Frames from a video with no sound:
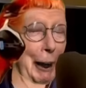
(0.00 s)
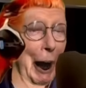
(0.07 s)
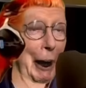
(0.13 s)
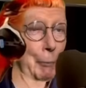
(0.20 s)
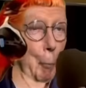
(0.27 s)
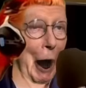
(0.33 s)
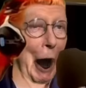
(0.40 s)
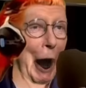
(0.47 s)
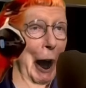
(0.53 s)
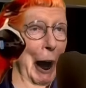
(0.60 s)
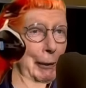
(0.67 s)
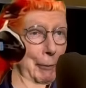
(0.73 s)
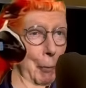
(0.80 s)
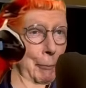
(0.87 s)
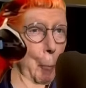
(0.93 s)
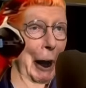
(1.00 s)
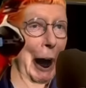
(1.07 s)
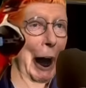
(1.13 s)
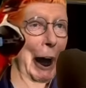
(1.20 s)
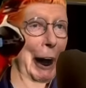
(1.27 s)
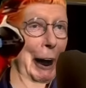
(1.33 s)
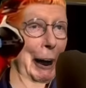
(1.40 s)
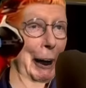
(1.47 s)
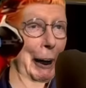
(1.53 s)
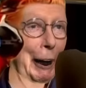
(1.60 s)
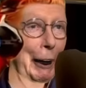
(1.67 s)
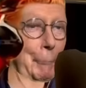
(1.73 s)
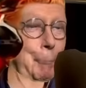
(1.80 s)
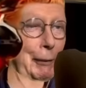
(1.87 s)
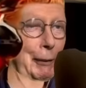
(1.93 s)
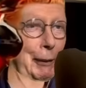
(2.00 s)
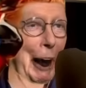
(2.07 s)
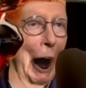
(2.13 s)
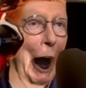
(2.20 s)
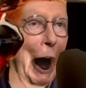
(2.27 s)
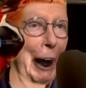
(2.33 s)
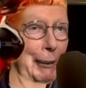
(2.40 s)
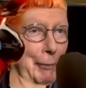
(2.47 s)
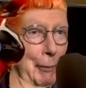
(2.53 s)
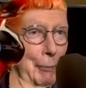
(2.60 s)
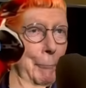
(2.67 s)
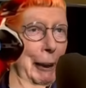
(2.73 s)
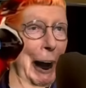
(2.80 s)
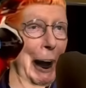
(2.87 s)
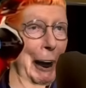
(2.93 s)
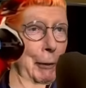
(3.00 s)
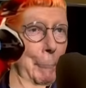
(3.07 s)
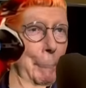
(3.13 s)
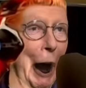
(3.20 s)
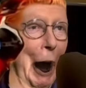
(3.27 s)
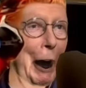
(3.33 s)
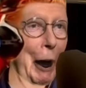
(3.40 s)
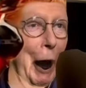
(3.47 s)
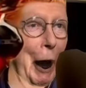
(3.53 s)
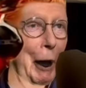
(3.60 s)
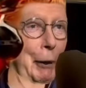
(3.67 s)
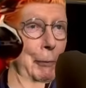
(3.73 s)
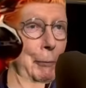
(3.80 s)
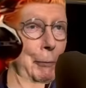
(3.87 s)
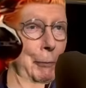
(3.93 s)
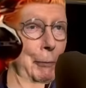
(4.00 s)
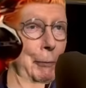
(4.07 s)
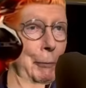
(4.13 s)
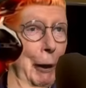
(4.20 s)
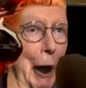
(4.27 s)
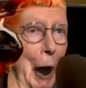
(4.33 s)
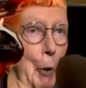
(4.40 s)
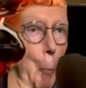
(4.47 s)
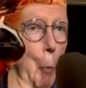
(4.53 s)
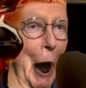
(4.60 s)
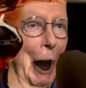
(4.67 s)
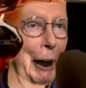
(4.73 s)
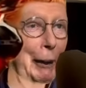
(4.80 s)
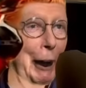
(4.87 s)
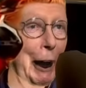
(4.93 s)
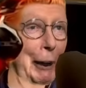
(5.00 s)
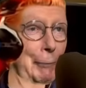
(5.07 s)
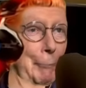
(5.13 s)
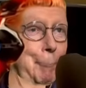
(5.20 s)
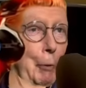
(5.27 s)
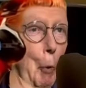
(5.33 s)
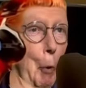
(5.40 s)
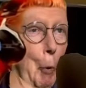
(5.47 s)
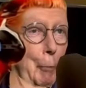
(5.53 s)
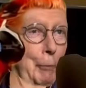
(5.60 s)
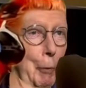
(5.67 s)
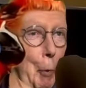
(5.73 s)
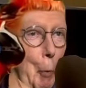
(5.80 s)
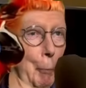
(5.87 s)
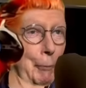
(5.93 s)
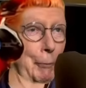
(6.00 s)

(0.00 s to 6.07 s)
And while you wait beside your mailbox, waiting for your